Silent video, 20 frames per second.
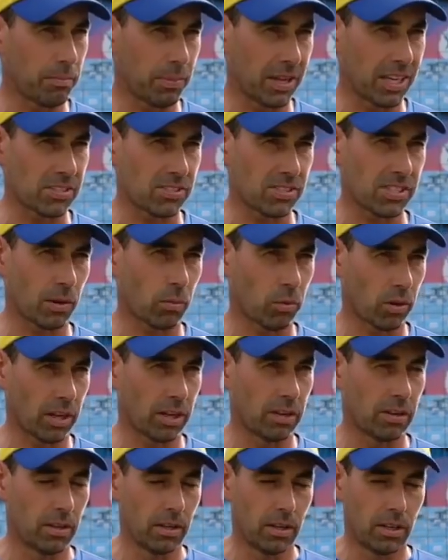their best. They
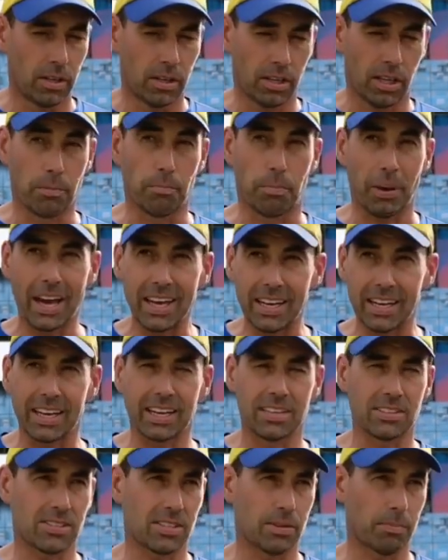want to compete
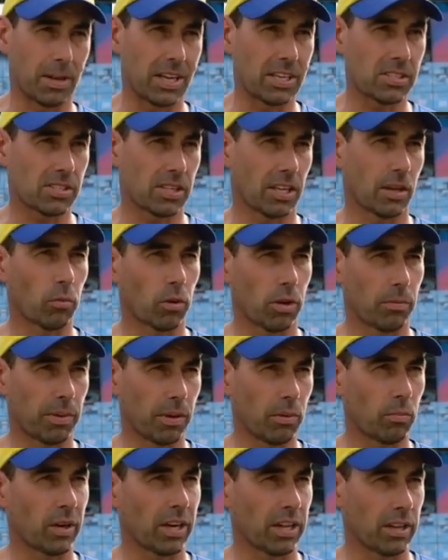against the best and they want to
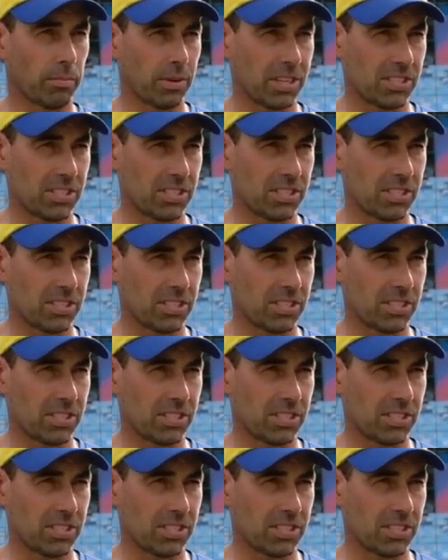be in one of